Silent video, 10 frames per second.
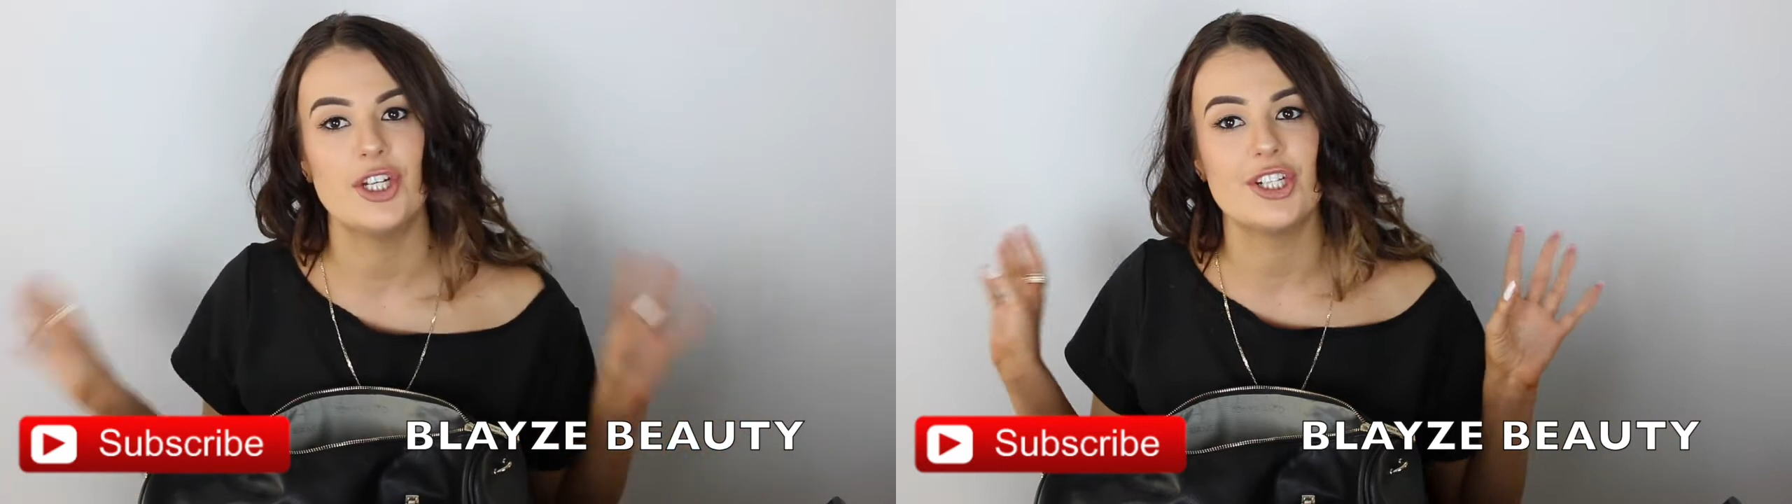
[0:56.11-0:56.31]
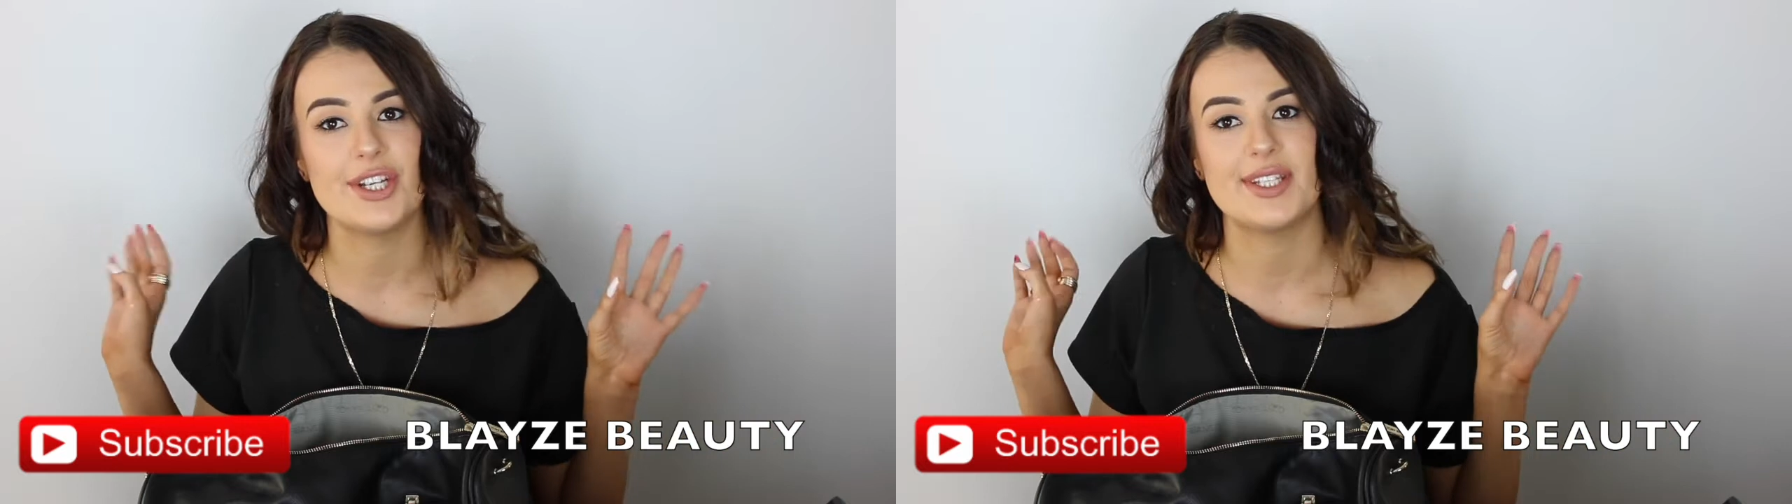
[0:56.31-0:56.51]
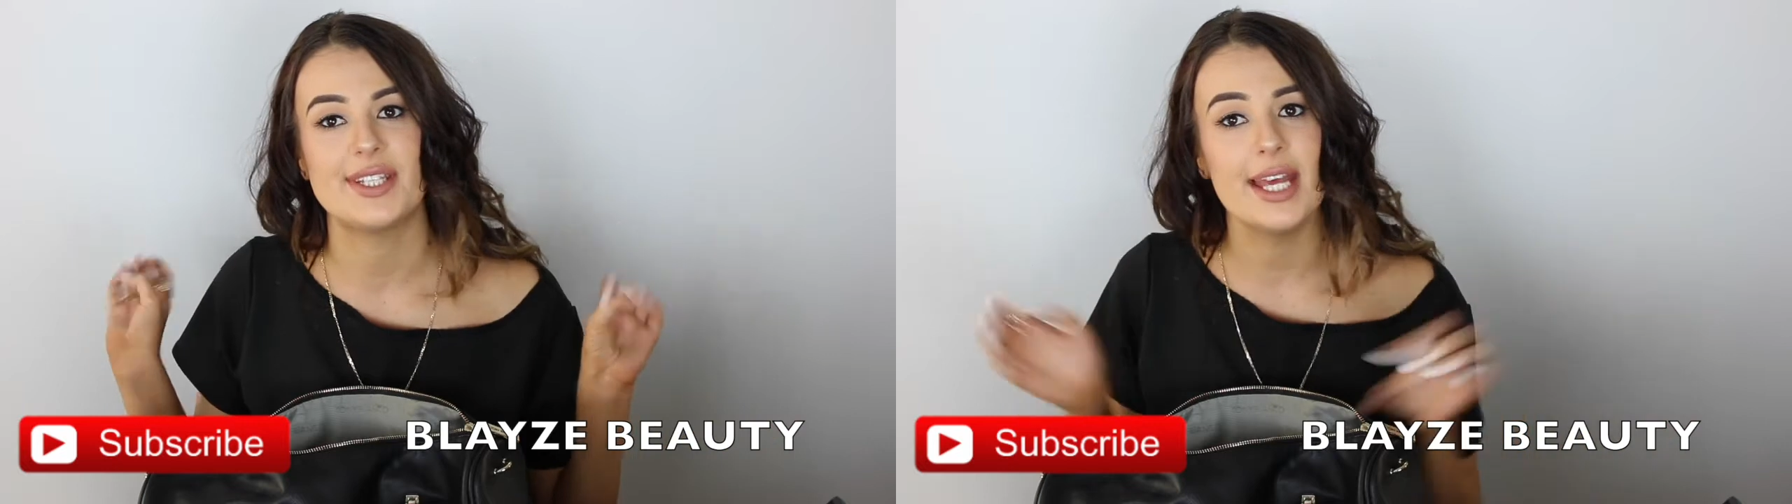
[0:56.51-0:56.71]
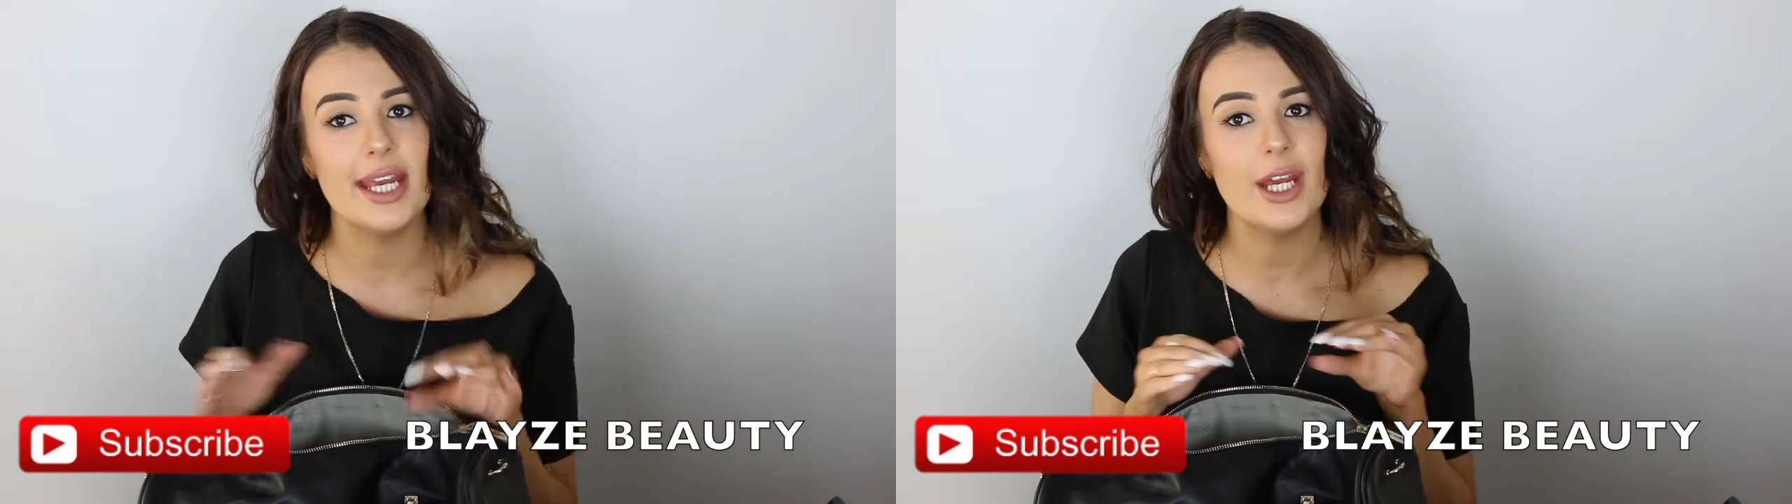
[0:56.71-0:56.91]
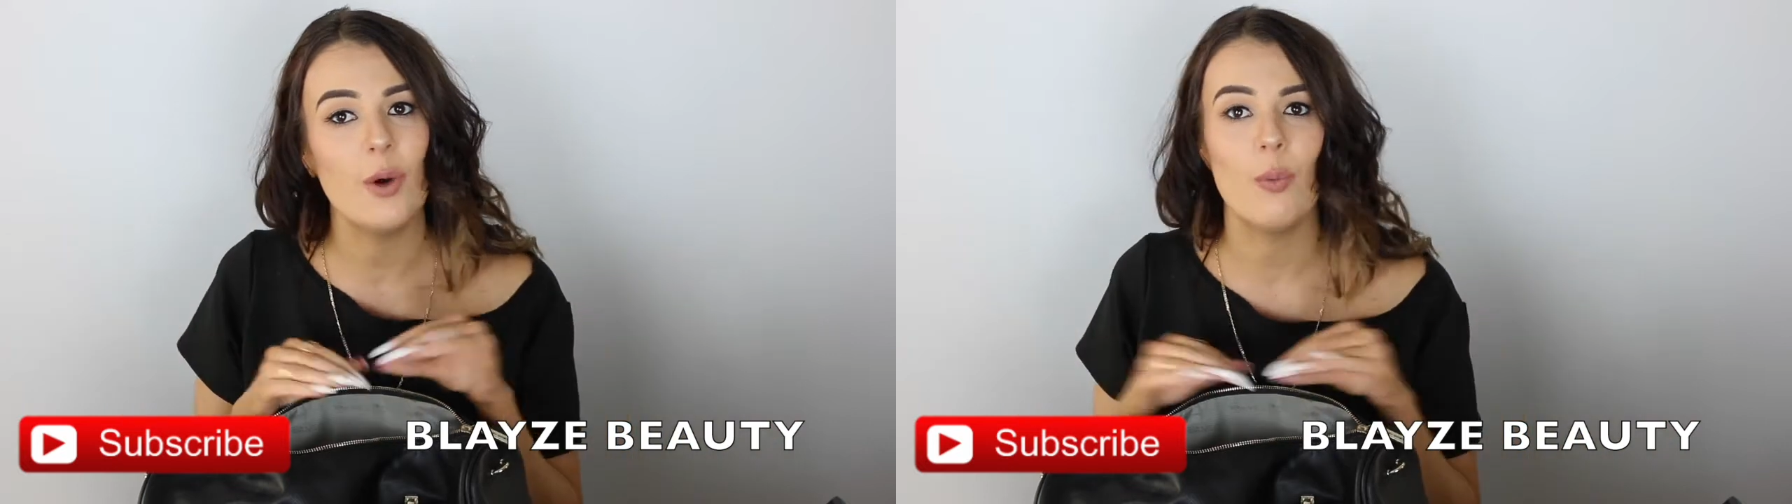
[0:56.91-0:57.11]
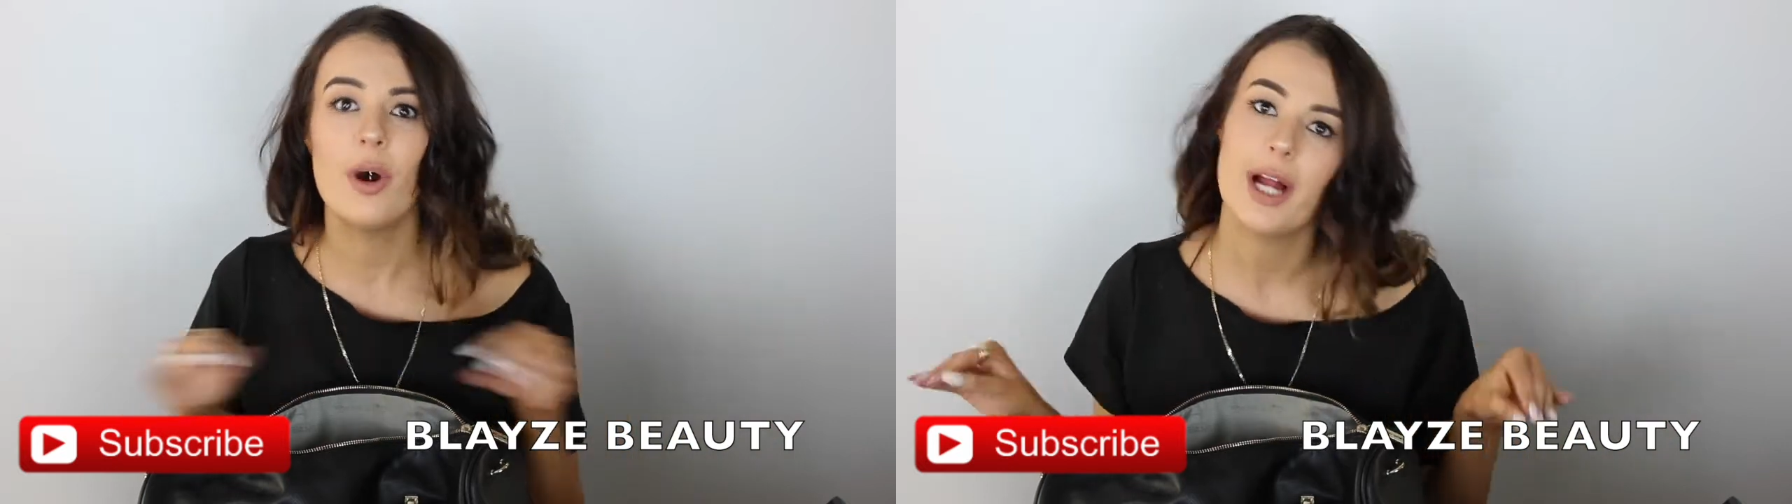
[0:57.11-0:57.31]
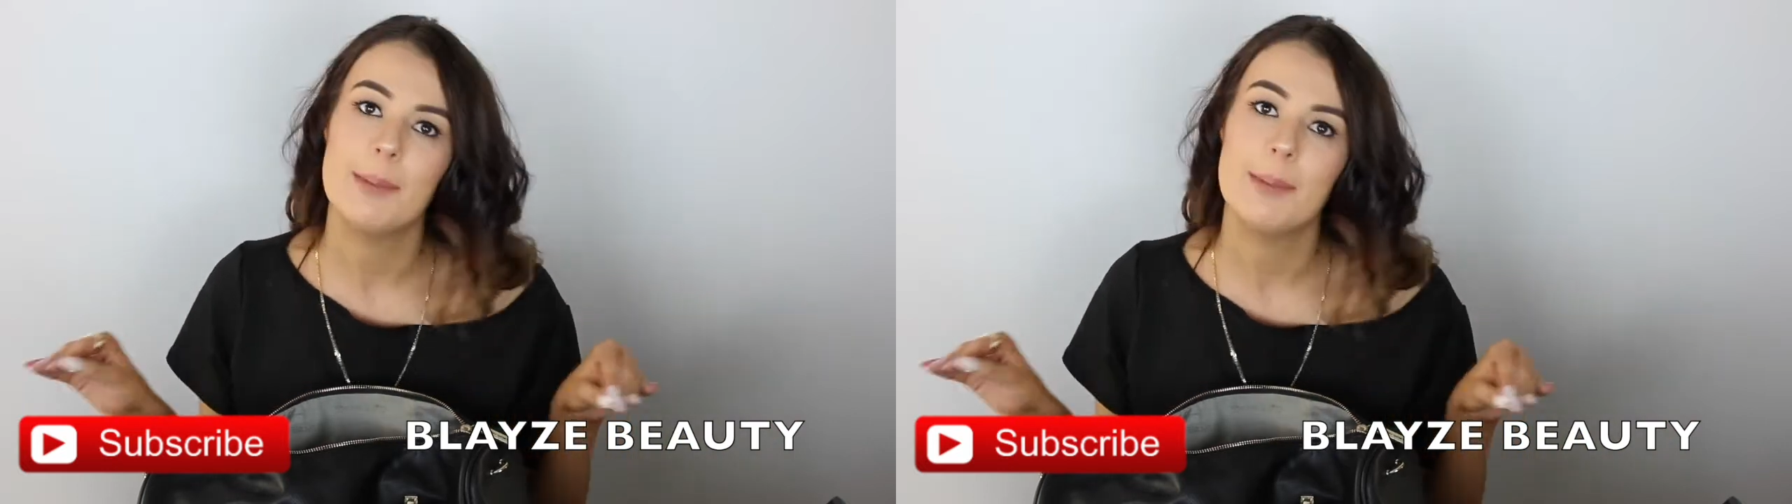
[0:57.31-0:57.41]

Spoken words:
You can just see what